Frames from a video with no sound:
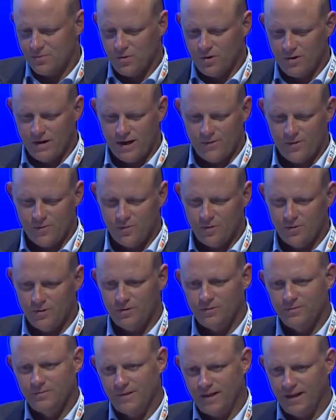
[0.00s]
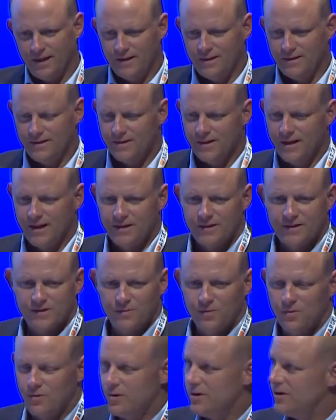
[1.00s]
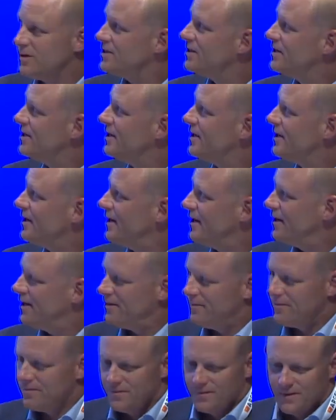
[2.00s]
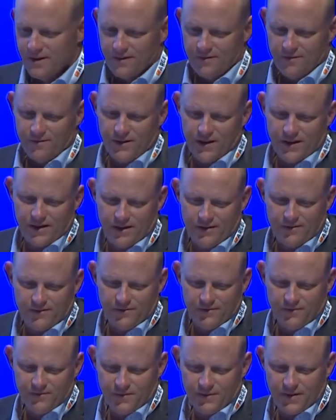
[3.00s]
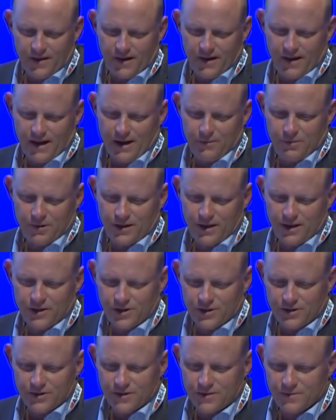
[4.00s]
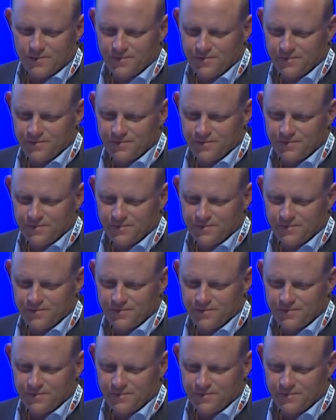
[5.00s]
programmable and designed to support VNF applications.